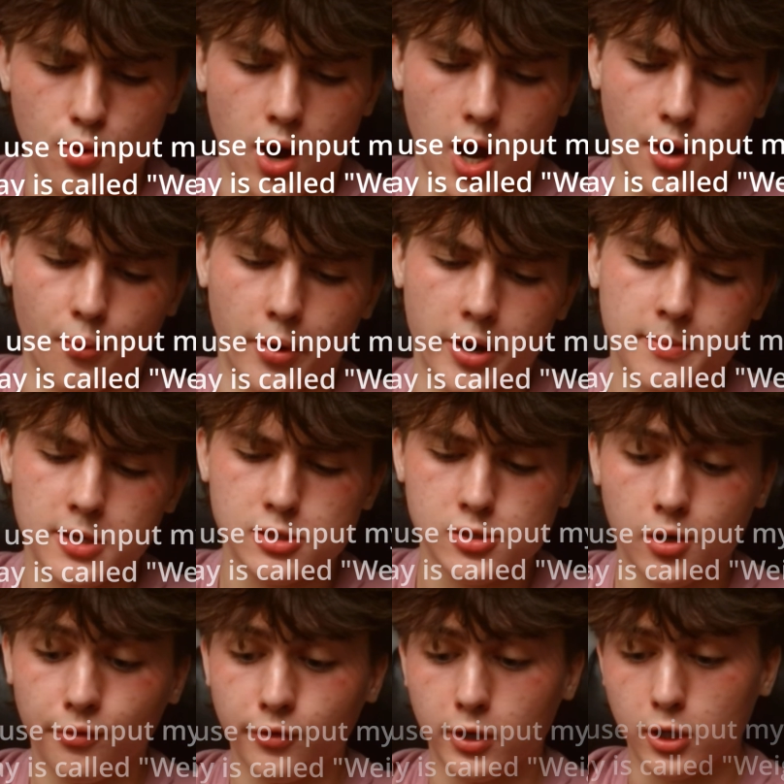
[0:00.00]
I weigh
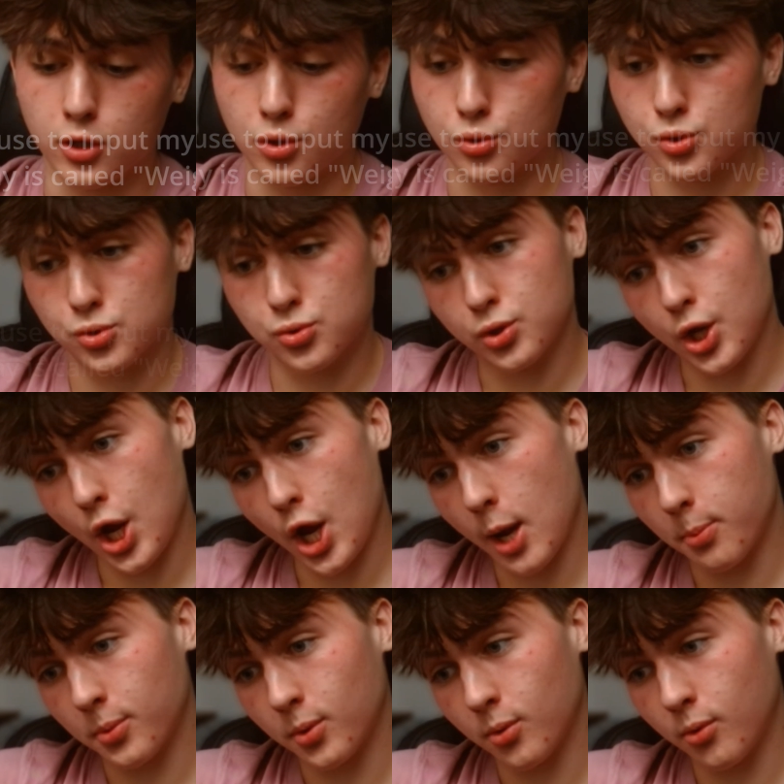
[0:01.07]
myself and it goes to the
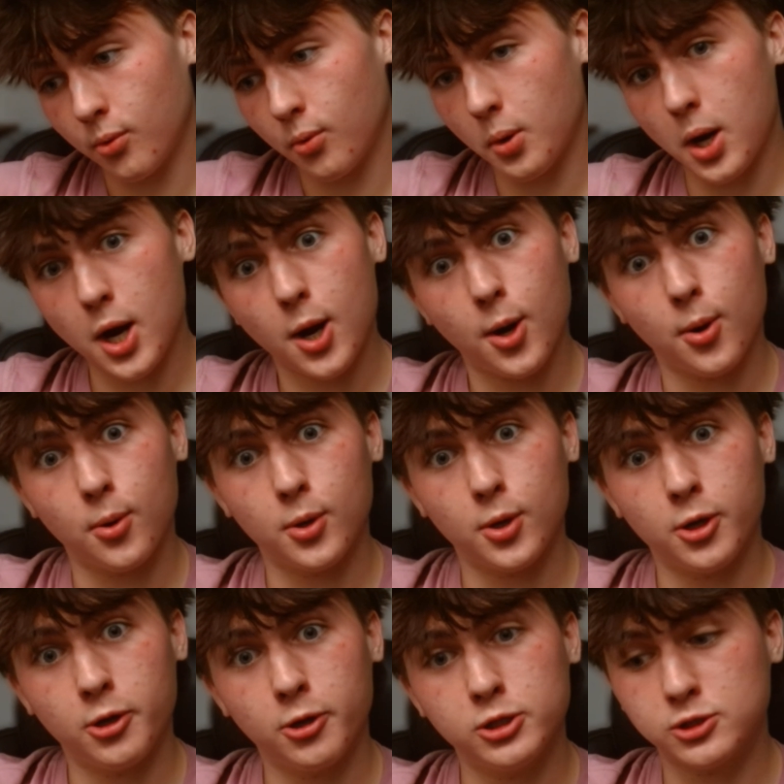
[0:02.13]
app. Wow,
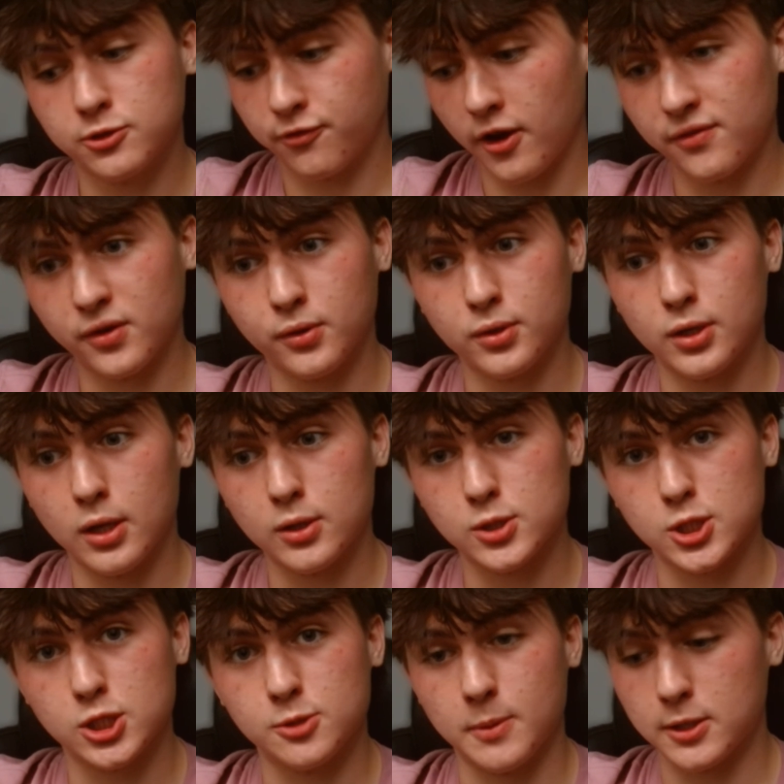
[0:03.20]
it's $500
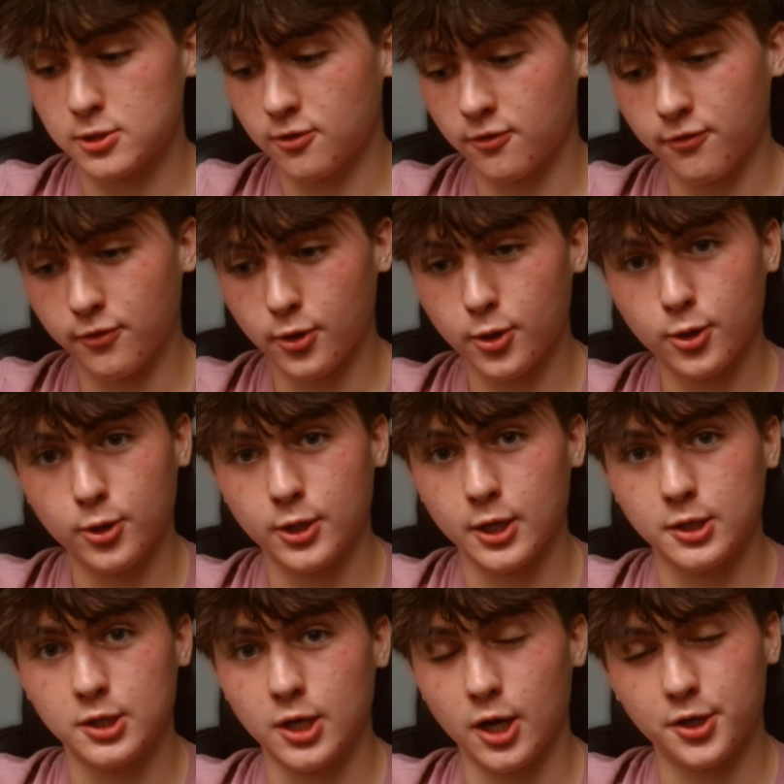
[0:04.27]
expensiver
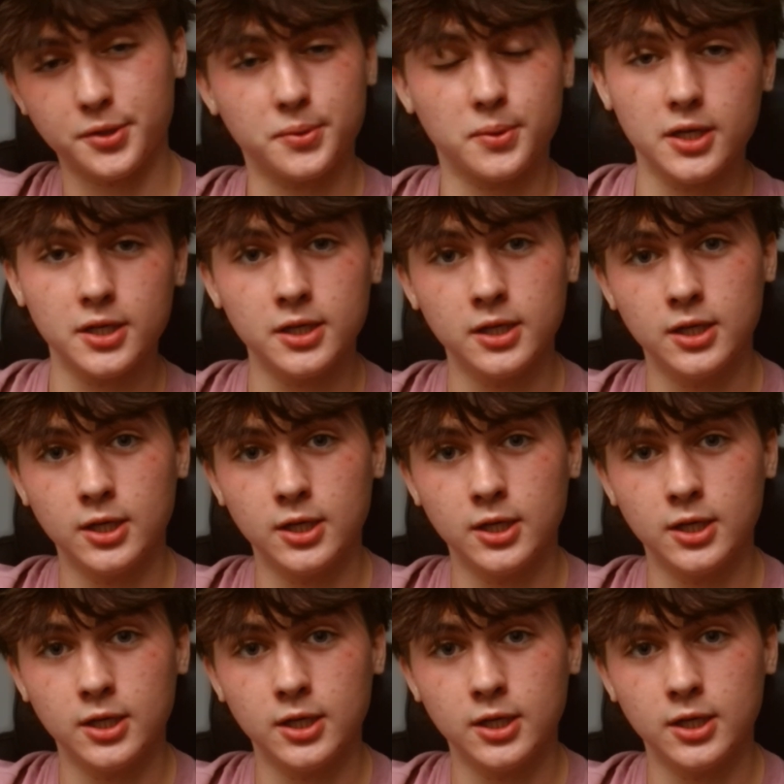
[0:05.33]
than the other one.